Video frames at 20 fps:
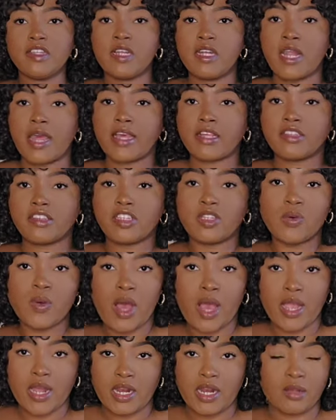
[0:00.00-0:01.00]
the next two
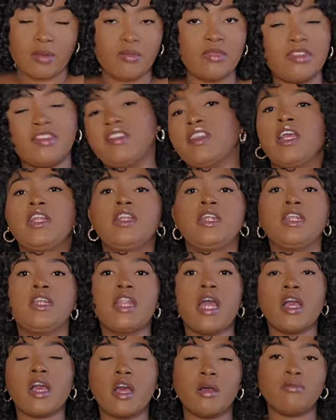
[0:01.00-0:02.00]
items. They did
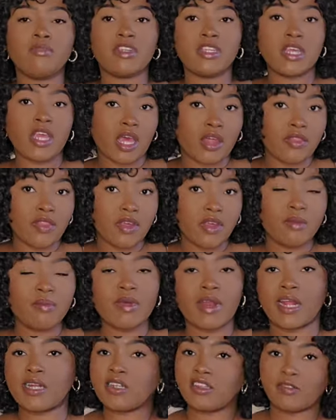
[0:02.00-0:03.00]
not come together,
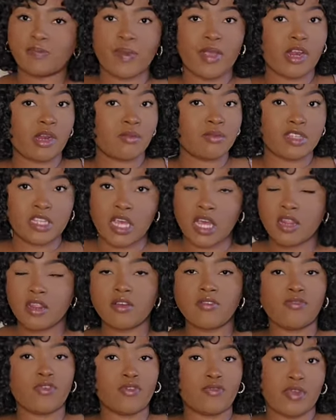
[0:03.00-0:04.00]
but I just paired them together
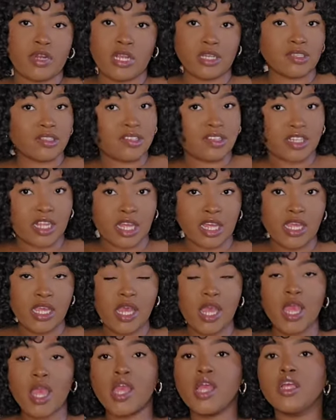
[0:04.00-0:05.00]
for video's sake.